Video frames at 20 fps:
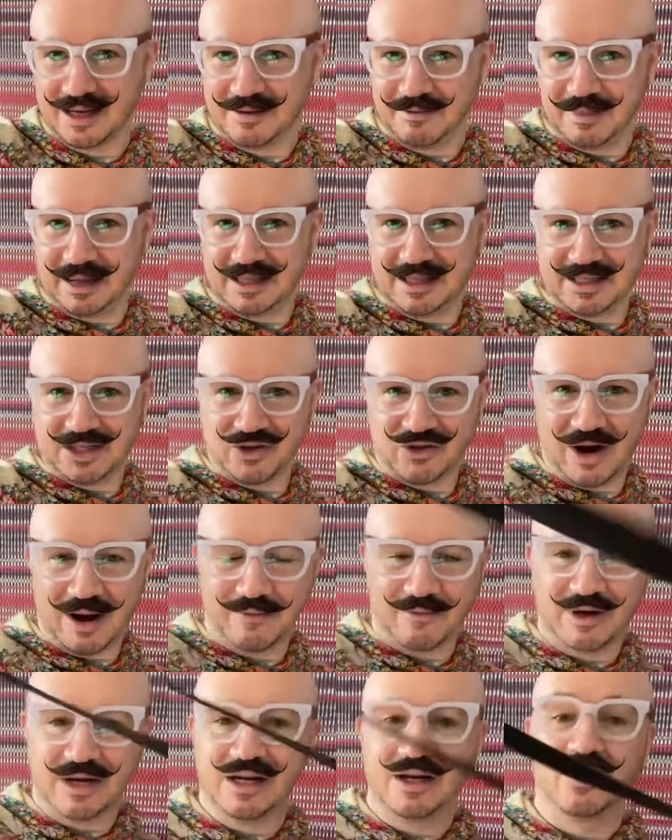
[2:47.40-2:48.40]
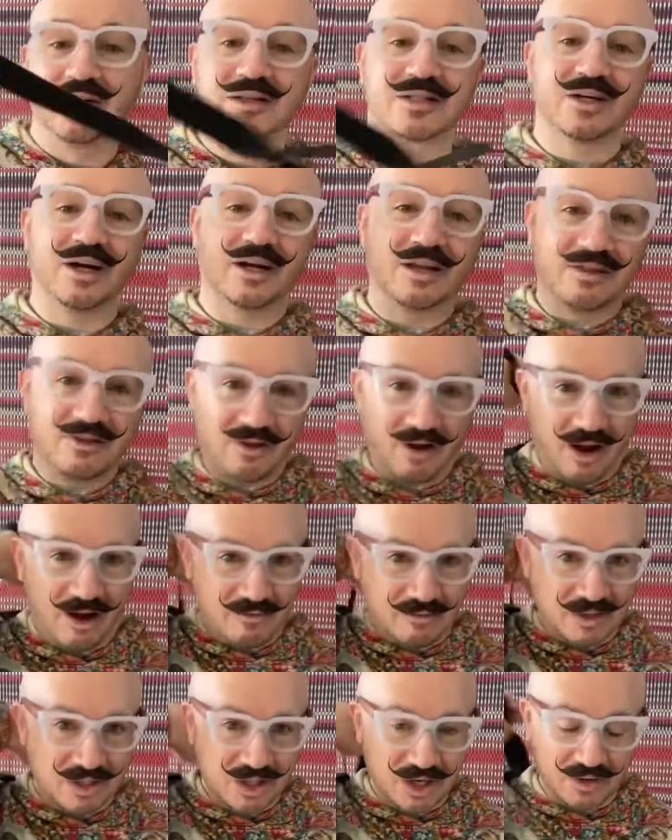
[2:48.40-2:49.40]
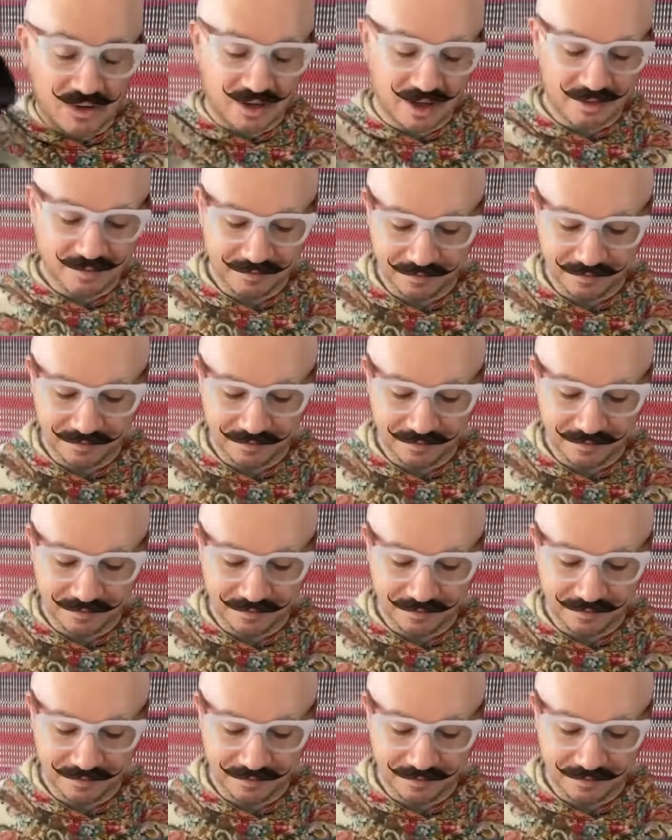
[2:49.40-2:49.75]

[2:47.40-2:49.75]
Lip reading: the strap really long so I can throw it over my shoulder.